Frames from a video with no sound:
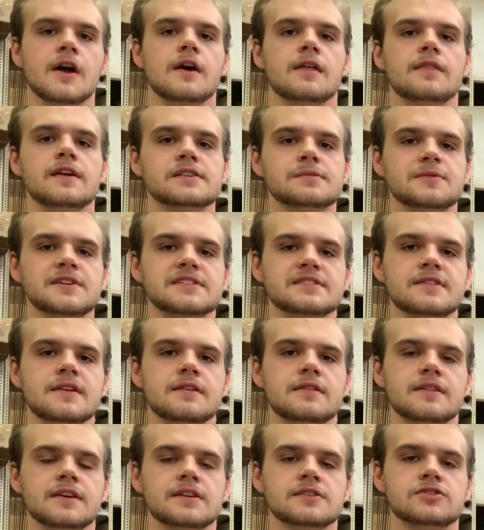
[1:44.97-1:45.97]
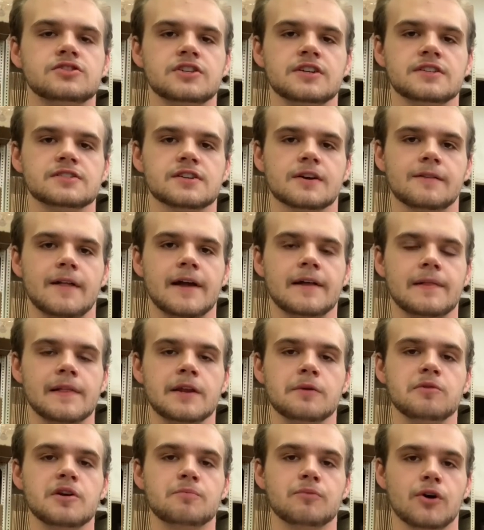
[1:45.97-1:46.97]
This means that these genes are likely to
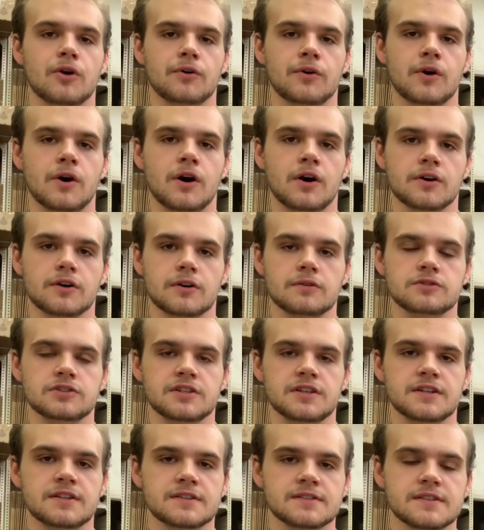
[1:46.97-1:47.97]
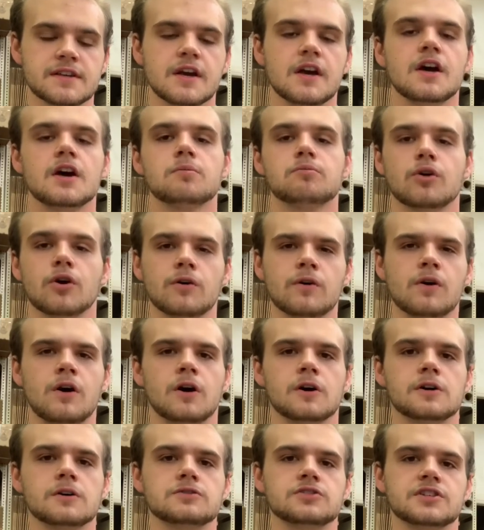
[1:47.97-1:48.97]
be proto-oncogenes.
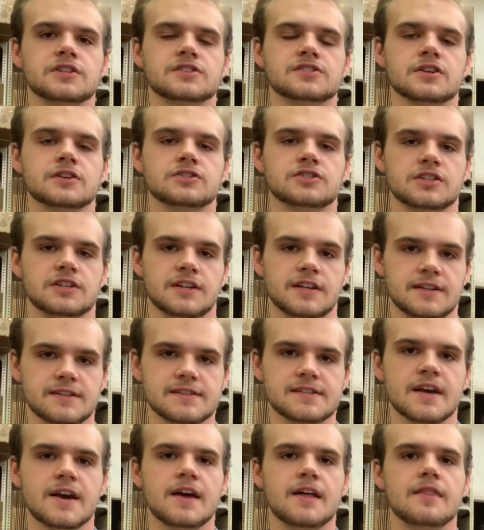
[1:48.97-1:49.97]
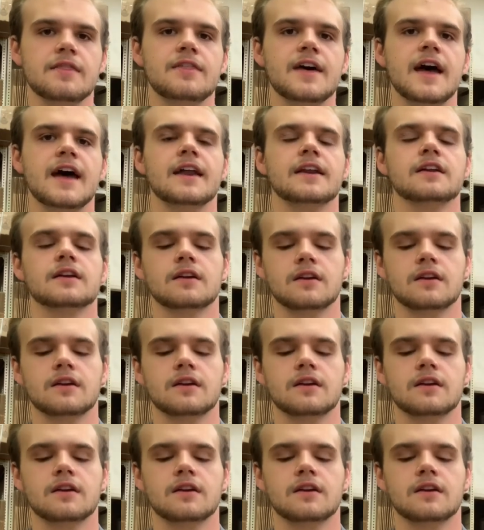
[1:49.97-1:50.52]
Proto-oncogenes are genes that